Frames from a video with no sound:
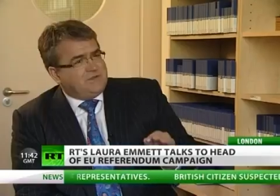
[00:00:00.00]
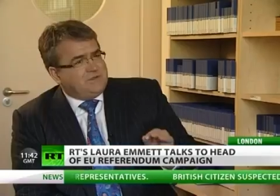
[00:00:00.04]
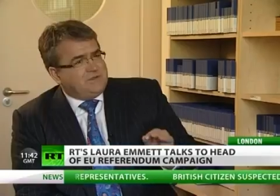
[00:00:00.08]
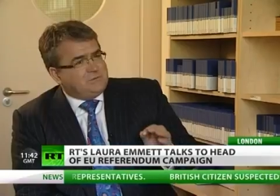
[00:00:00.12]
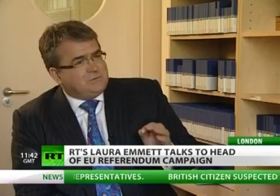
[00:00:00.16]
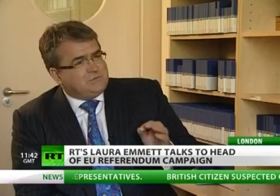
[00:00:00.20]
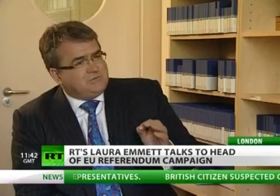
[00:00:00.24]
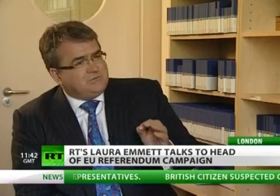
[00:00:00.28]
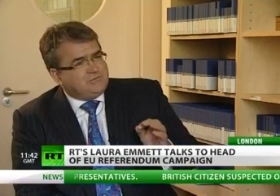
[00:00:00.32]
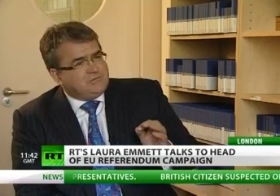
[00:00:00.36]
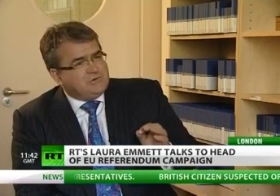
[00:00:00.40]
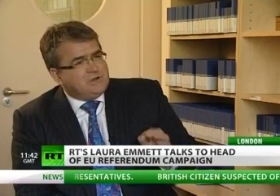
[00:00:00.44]
I
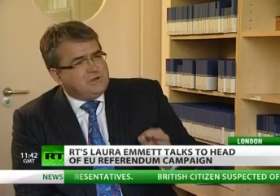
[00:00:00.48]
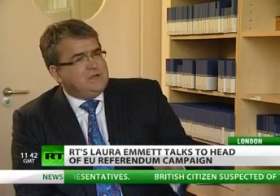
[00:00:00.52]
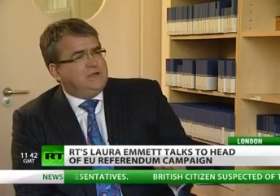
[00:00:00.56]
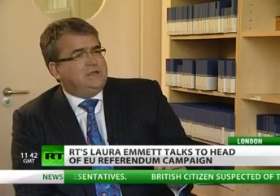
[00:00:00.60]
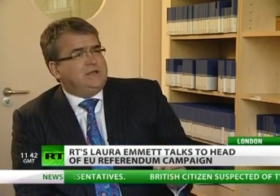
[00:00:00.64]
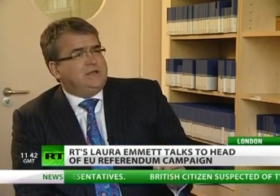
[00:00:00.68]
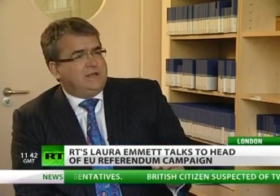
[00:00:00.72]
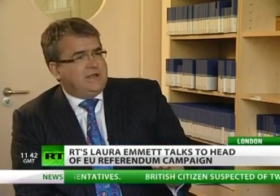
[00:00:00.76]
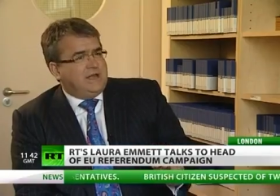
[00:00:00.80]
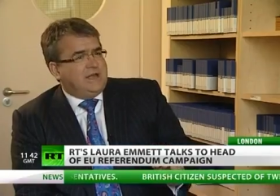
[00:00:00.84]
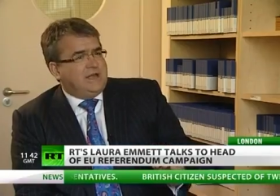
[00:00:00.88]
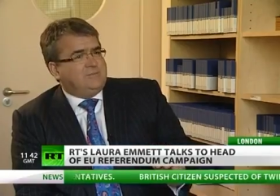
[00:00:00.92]
think what's
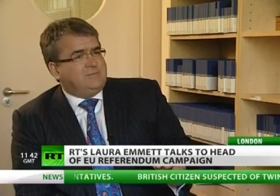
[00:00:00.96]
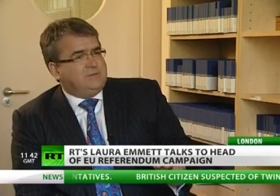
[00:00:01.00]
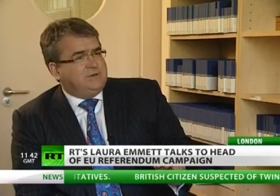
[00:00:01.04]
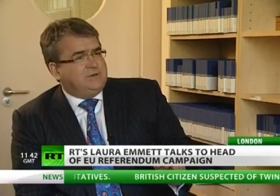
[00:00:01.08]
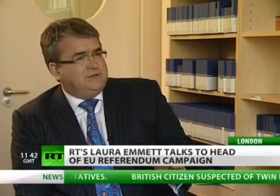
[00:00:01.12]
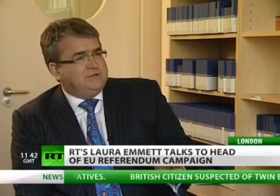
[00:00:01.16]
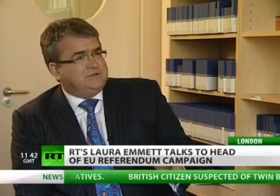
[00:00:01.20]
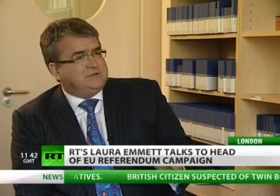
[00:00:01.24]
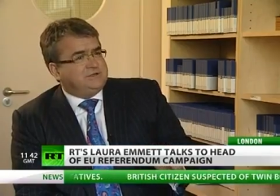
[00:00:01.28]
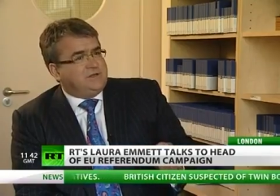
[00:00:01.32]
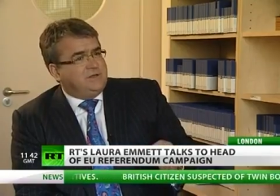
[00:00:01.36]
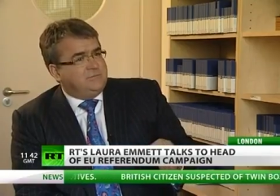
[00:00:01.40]
really going to
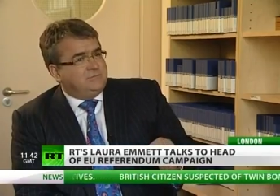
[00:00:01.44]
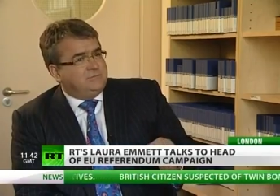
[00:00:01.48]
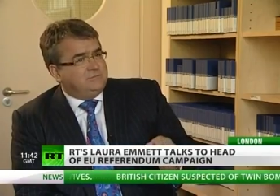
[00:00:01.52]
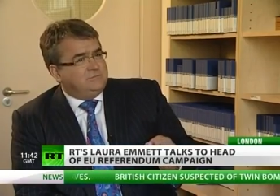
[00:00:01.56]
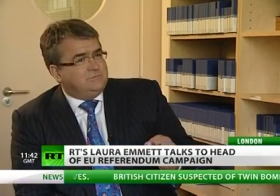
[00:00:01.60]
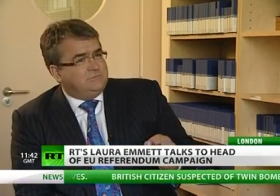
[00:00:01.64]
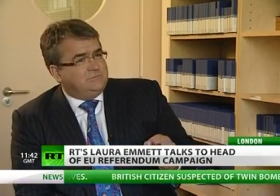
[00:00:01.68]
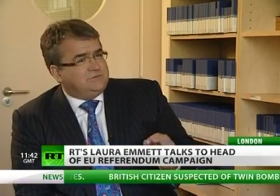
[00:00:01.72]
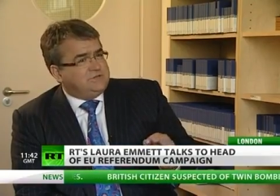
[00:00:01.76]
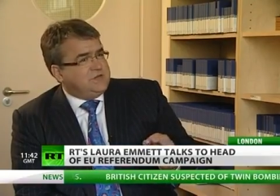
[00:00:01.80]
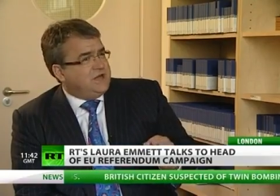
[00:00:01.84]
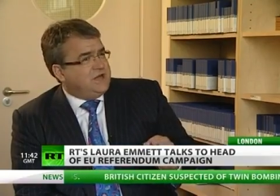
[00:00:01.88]
happen is
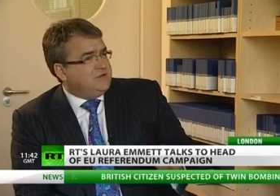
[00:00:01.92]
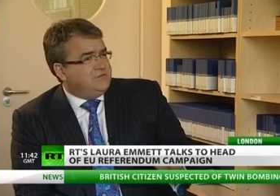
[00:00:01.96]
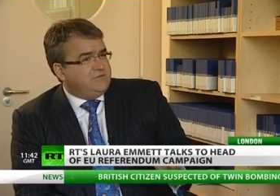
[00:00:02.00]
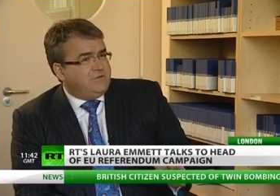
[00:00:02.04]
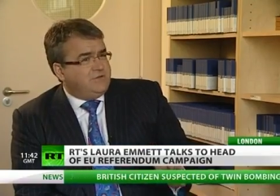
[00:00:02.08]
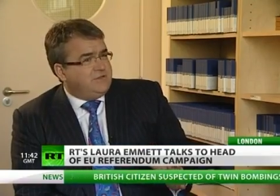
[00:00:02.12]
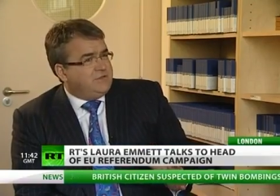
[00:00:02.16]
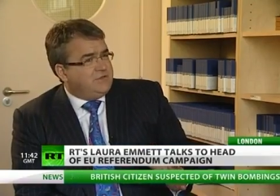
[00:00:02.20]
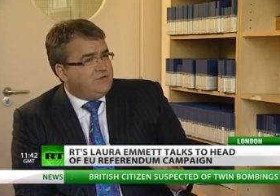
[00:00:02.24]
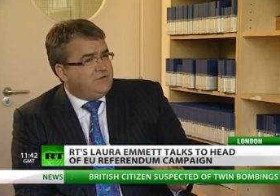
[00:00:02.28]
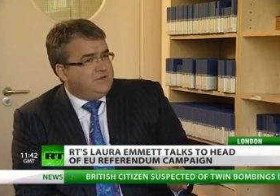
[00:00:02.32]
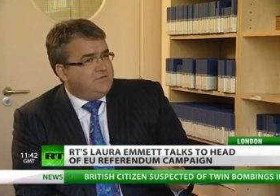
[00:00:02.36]
come
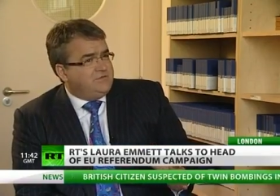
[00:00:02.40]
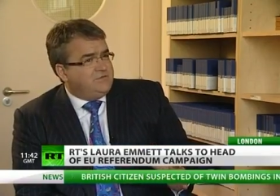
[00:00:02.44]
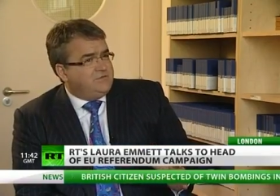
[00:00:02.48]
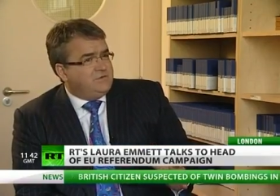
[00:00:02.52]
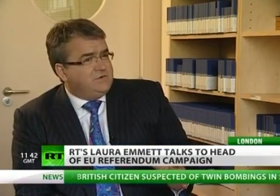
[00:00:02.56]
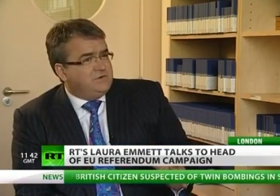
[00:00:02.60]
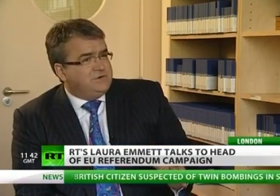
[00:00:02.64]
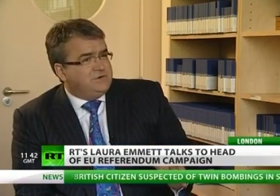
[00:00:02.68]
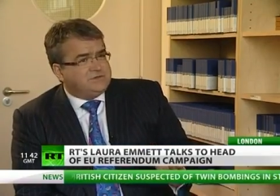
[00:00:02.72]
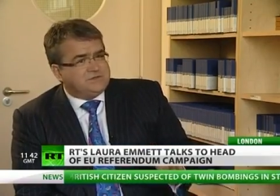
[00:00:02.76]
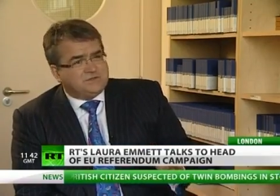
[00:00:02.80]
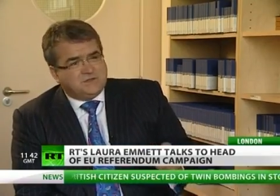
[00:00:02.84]
January
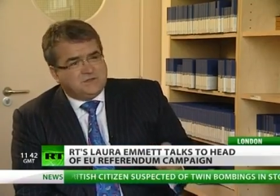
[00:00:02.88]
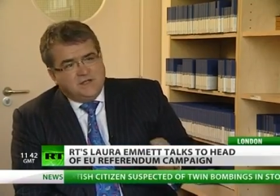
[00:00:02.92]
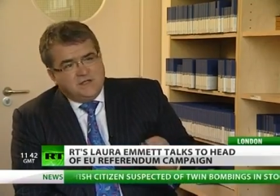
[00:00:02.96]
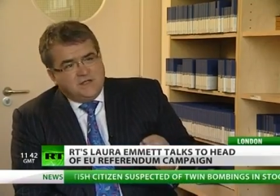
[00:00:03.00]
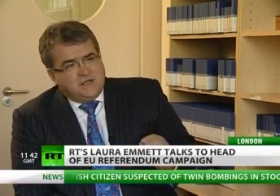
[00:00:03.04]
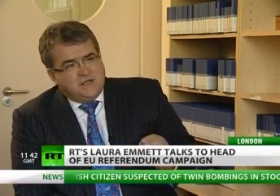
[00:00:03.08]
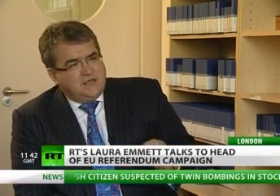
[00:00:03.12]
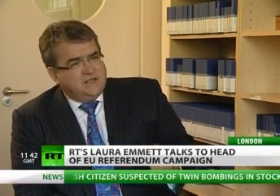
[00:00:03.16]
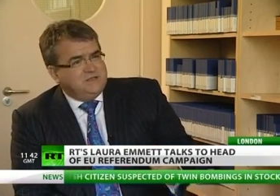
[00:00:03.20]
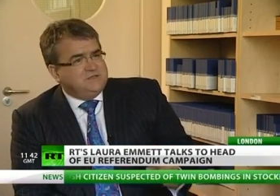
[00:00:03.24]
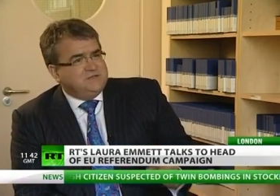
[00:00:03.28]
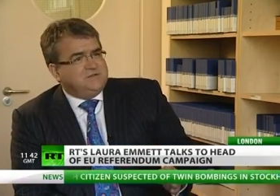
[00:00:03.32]
31st
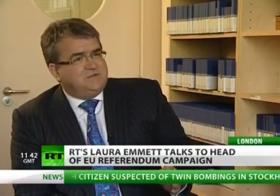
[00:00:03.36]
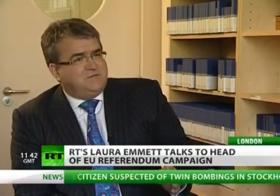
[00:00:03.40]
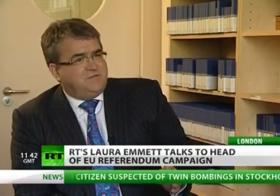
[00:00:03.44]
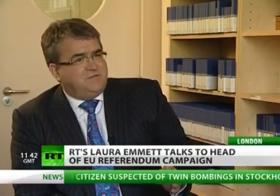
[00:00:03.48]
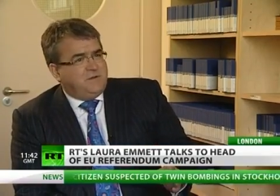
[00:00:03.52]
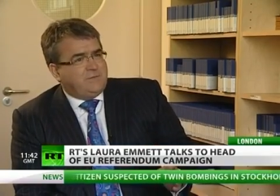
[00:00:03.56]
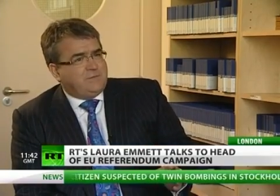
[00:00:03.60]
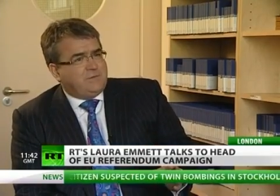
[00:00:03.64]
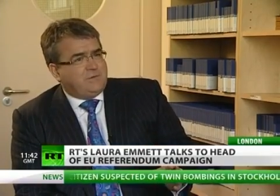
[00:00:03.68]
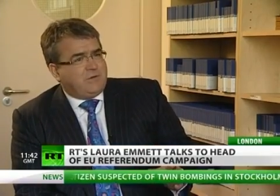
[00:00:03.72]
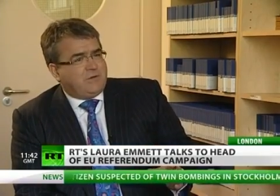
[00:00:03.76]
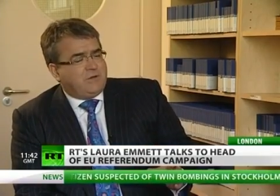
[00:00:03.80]
into
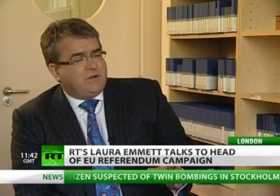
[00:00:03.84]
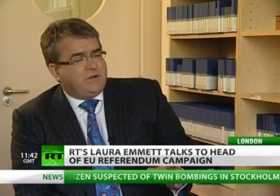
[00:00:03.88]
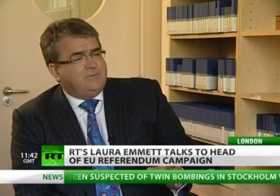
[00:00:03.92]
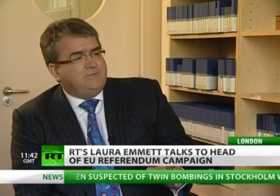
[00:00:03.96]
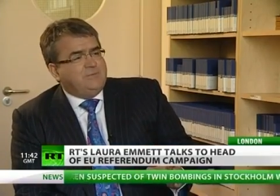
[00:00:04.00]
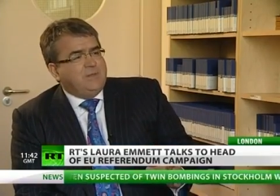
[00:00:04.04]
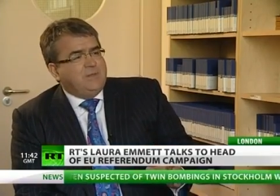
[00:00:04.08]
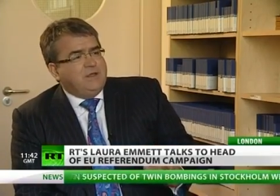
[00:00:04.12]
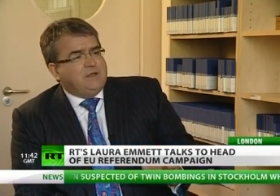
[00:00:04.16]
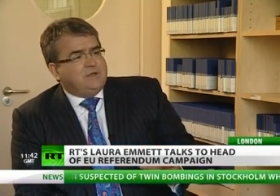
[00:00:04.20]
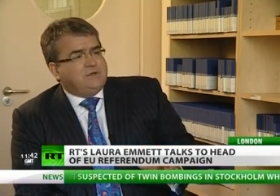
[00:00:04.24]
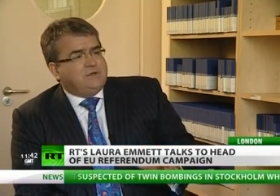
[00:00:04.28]
February,
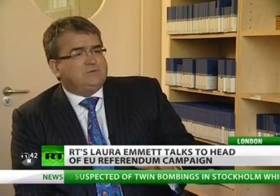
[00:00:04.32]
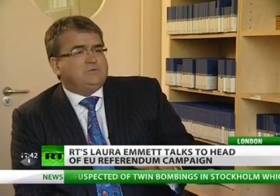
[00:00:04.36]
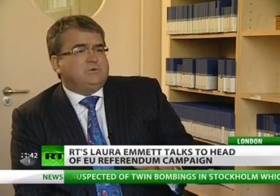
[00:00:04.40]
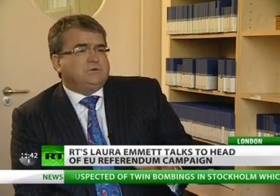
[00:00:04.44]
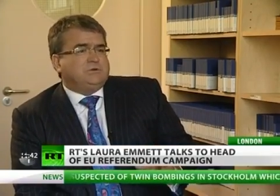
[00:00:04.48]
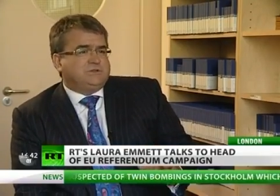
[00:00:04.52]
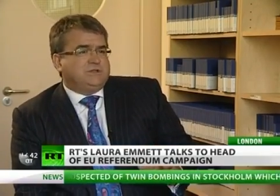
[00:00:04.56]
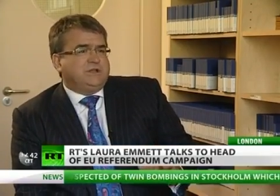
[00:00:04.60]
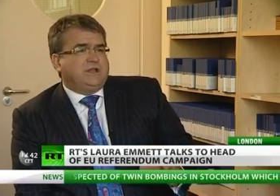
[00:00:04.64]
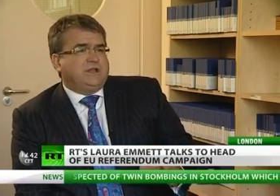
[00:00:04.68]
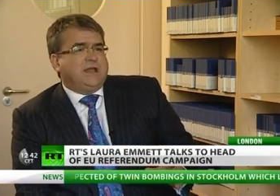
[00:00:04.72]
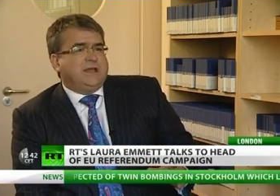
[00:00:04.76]
because
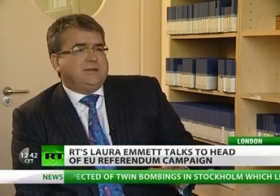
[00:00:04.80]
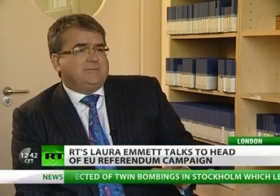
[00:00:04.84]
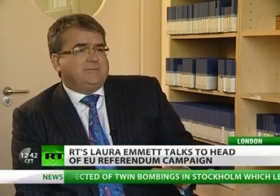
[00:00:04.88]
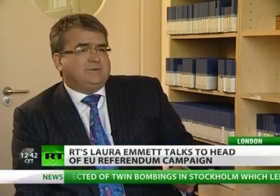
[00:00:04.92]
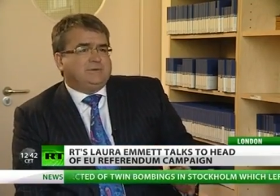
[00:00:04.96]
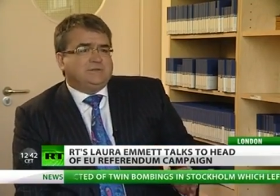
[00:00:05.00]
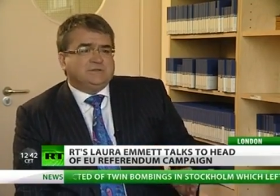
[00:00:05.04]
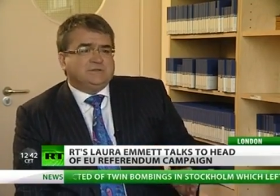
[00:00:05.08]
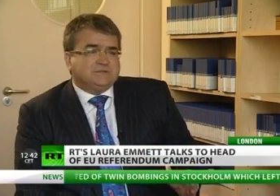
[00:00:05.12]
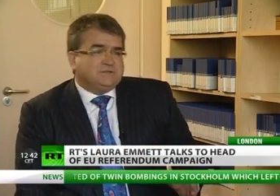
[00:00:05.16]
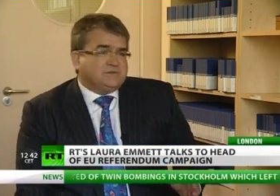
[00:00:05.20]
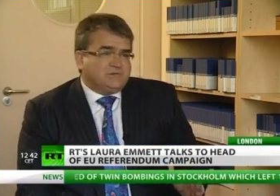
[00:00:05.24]
what's going to
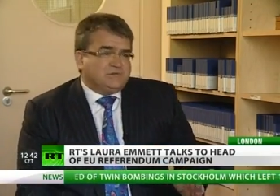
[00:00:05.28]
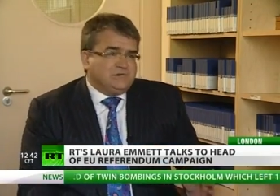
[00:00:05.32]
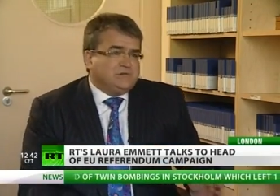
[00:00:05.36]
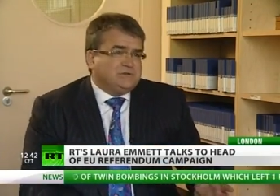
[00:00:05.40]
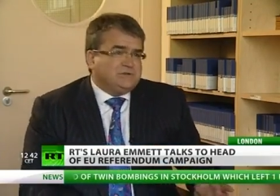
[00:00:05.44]
happen is it's